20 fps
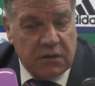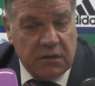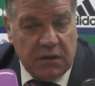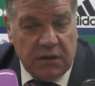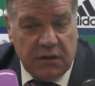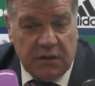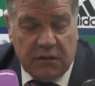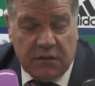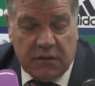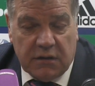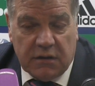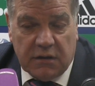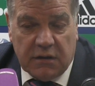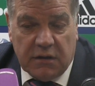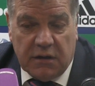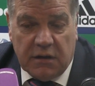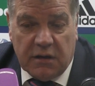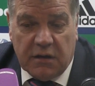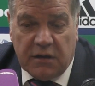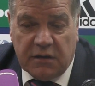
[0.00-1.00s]
From the run.
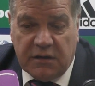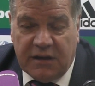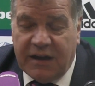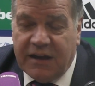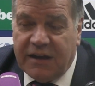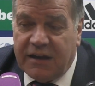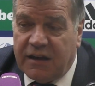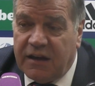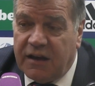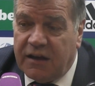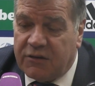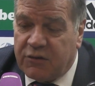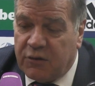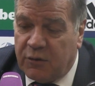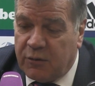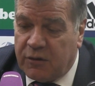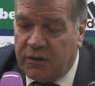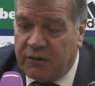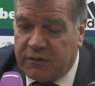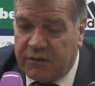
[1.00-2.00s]
Uh, yeah, yeah, I
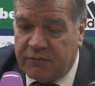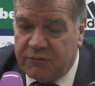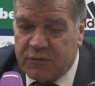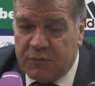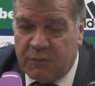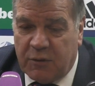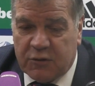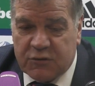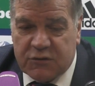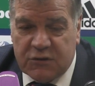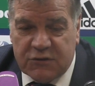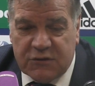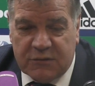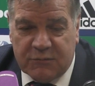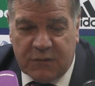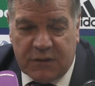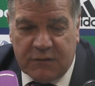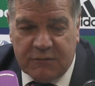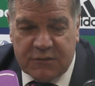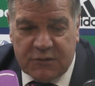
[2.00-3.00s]
thought we were going to have to give him some
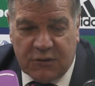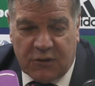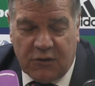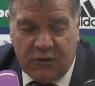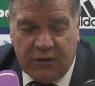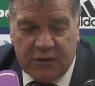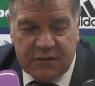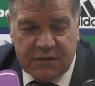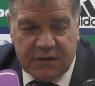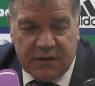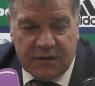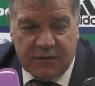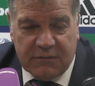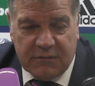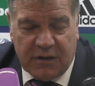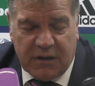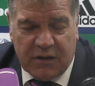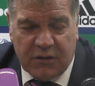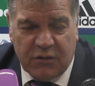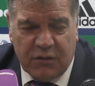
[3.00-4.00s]
oxygen, but he was all right. Um,
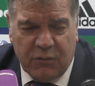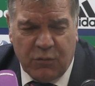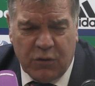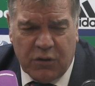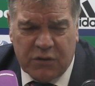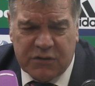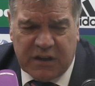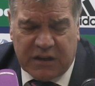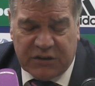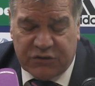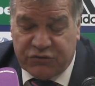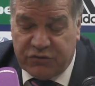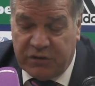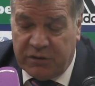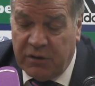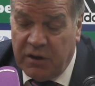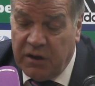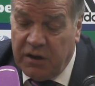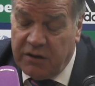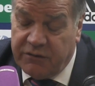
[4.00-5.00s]
I thought he worked
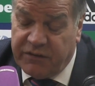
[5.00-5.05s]
extremely.